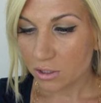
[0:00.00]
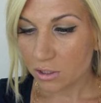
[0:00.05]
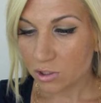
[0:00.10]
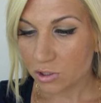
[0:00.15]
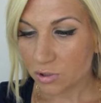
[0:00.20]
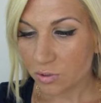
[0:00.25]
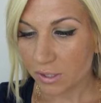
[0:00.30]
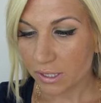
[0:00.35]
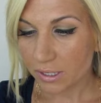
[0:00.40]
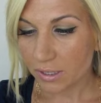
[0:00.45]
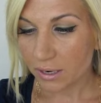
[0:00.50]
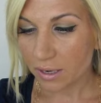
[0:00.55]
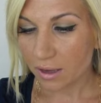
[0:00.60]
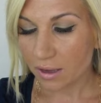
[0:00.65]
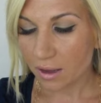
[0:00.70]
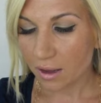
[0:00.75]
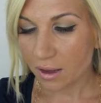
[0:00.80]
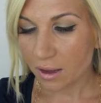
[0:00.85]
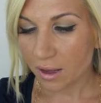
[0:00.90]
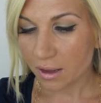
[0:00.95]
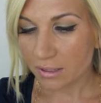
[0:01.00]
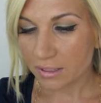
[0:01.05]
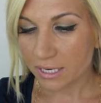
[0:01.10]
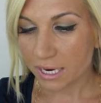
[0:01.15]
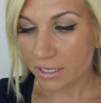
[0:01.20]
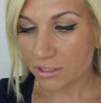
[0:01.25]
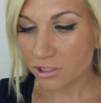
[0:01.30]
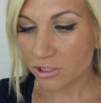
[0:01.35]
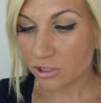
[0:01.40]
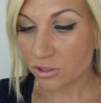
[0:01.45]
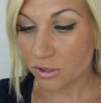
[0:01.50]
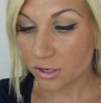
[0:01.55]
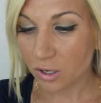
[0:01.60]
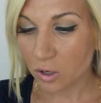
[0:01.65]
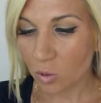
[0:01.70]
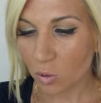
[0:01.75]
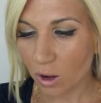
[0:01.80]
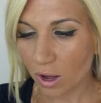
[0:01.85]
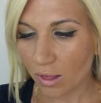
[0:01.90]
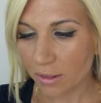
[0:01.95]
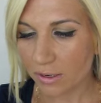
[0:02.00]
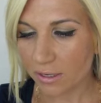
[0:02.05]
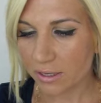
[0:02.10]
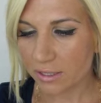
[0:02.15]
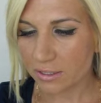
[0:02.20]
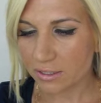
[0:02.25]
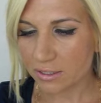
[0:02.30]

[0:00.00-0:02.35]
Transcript: treat texture and quality,